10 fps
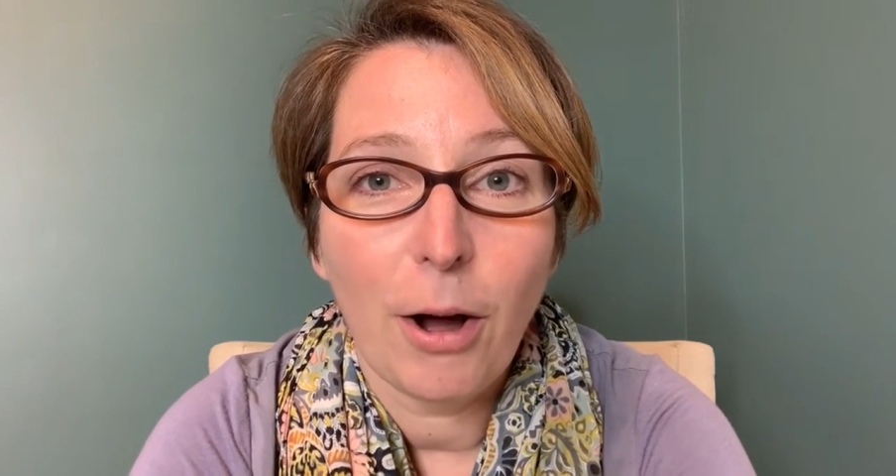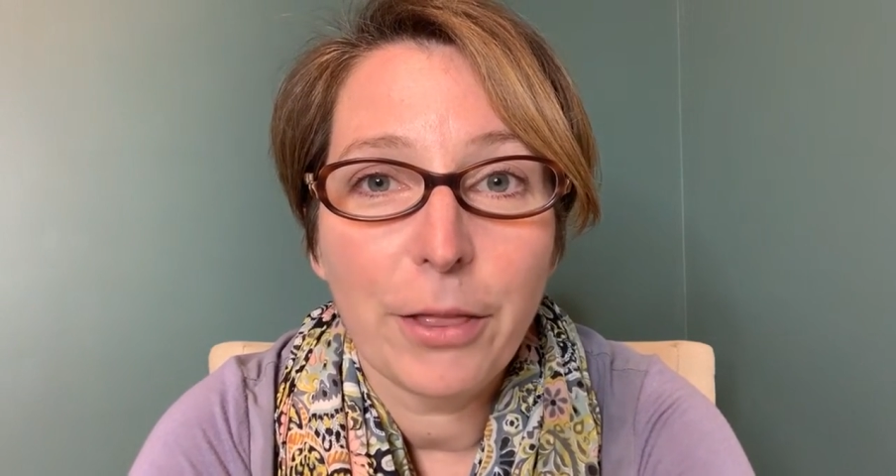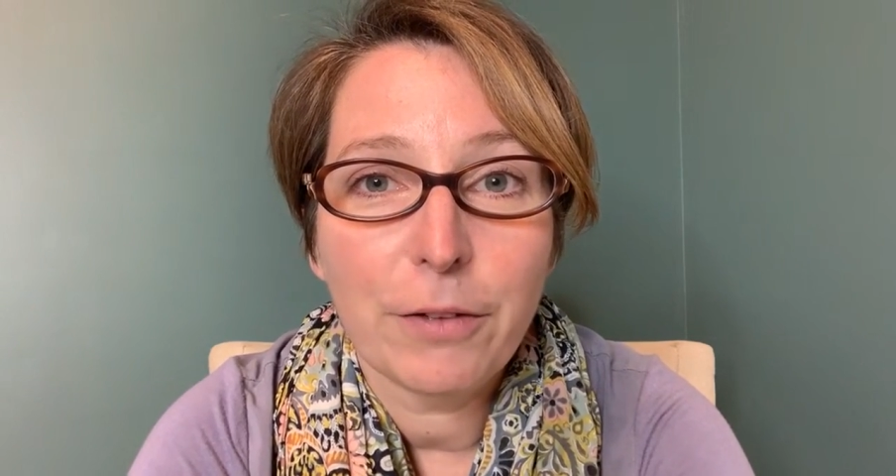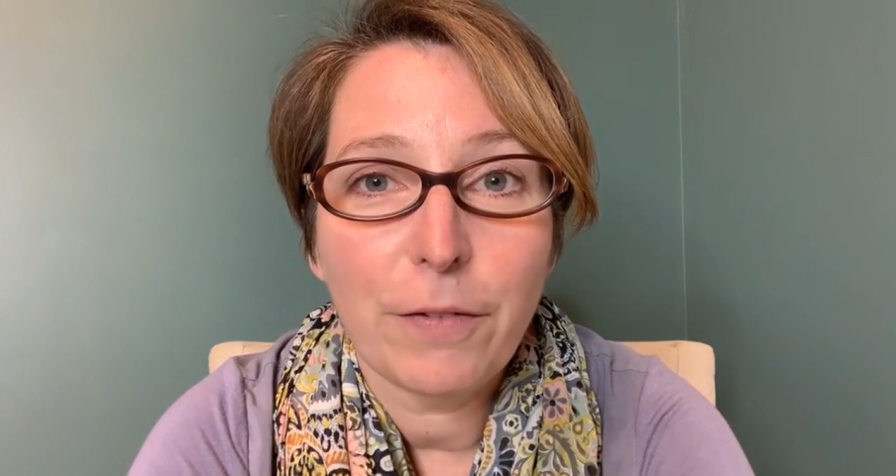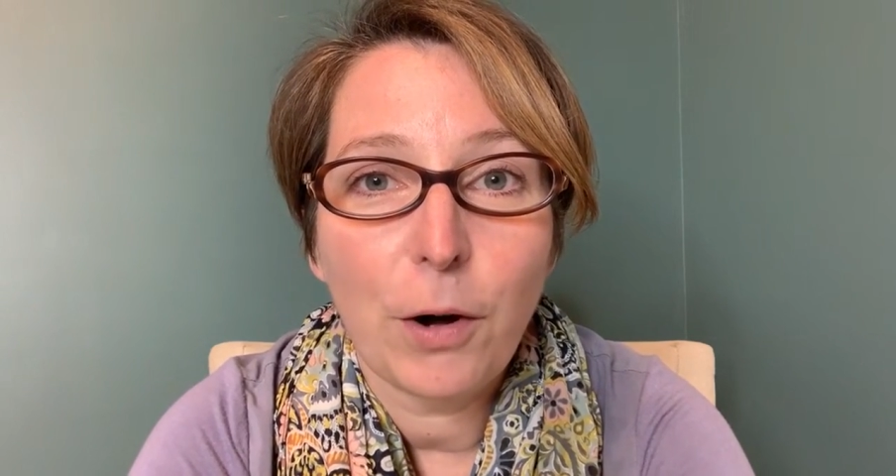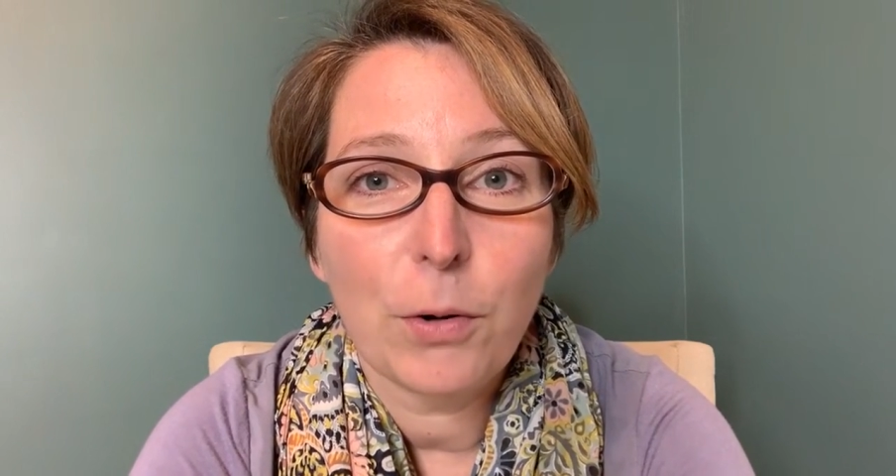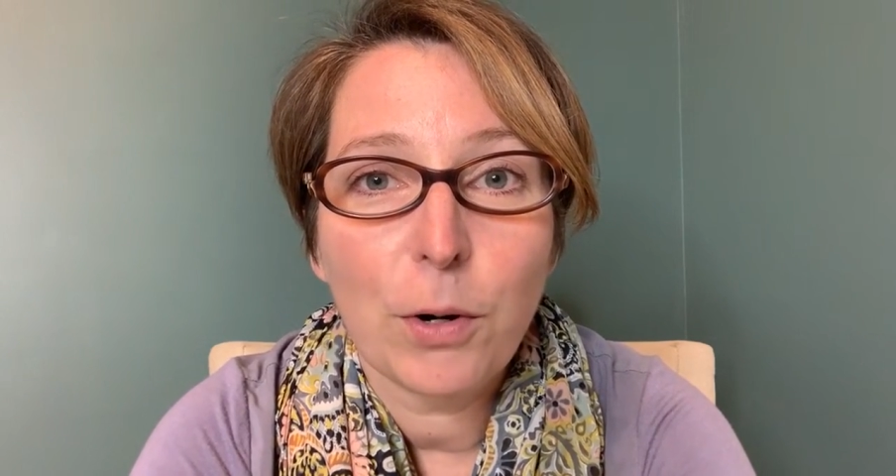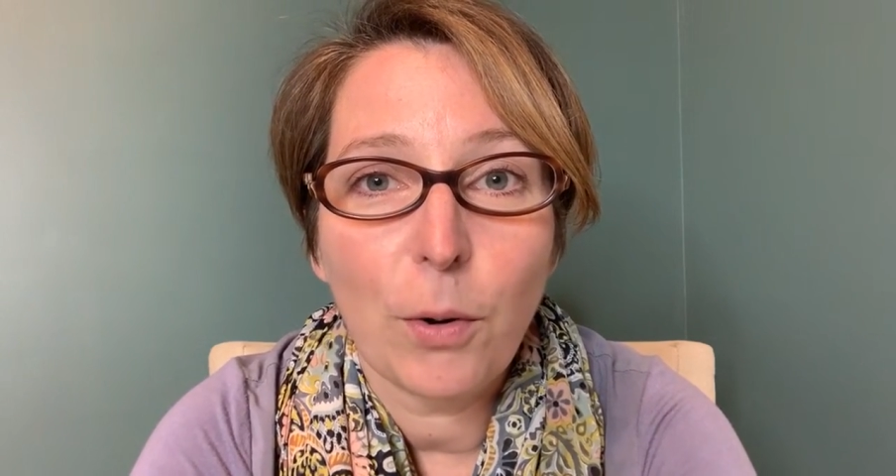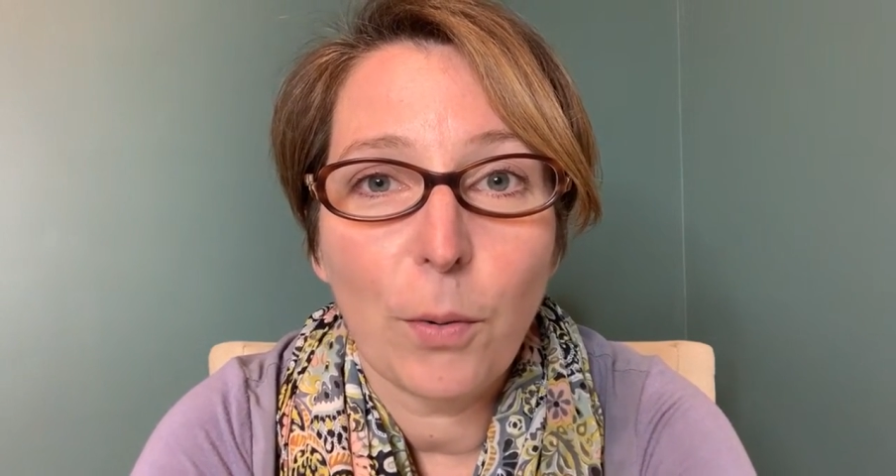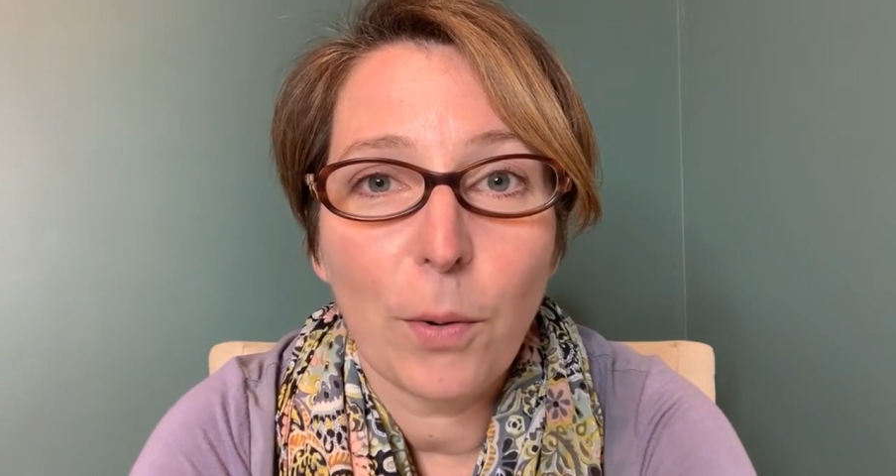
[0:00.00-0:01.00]
on the
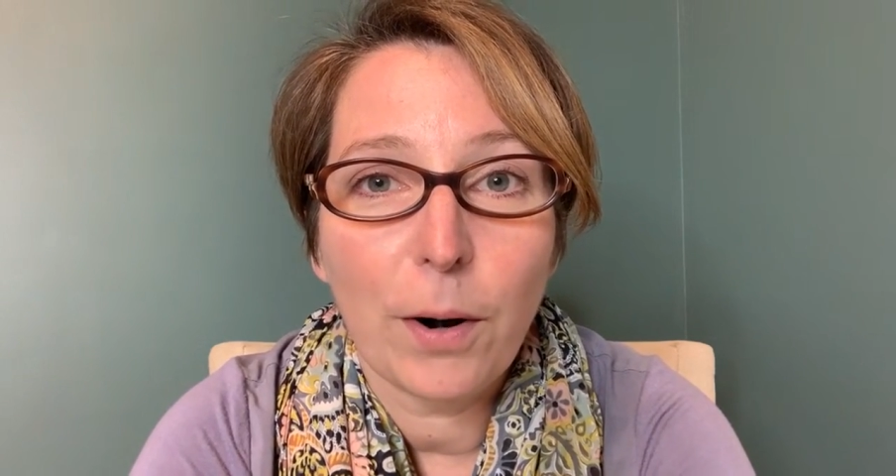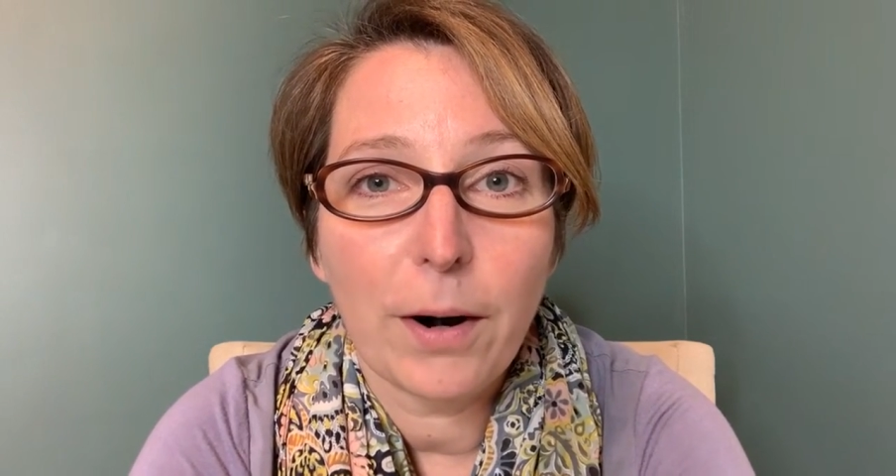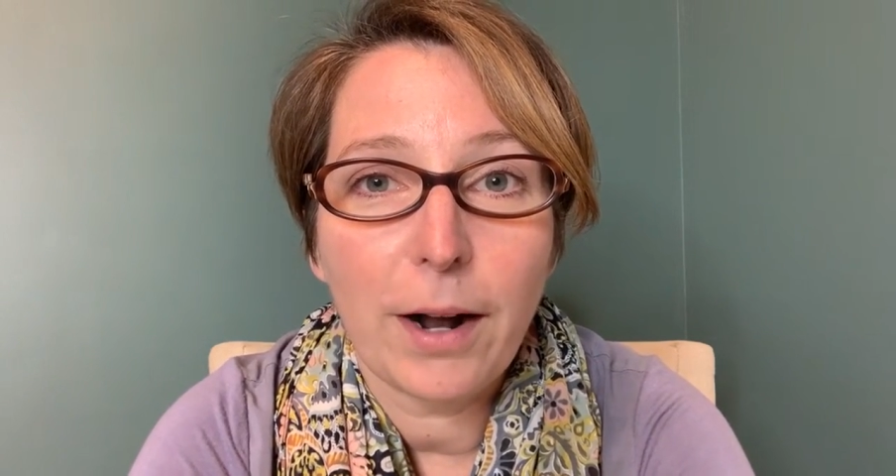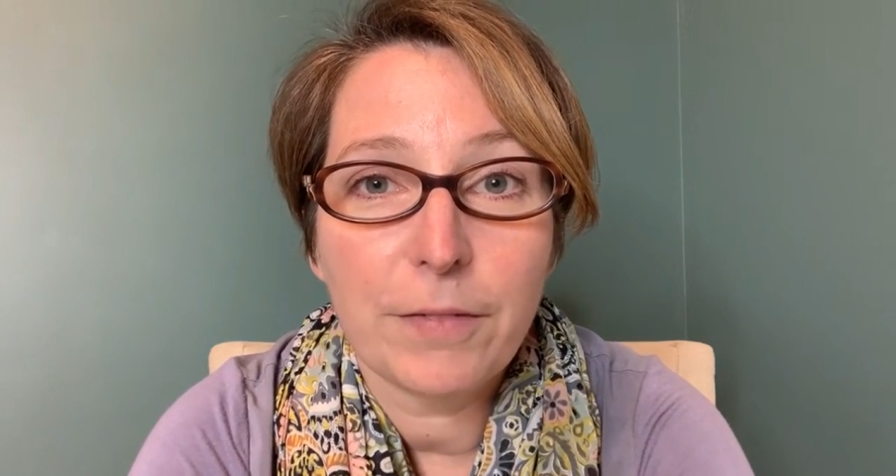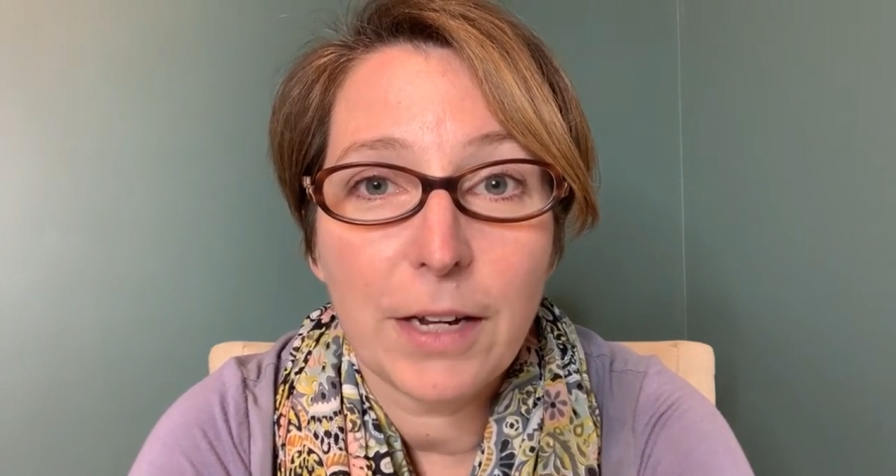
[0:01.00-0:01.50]
phone or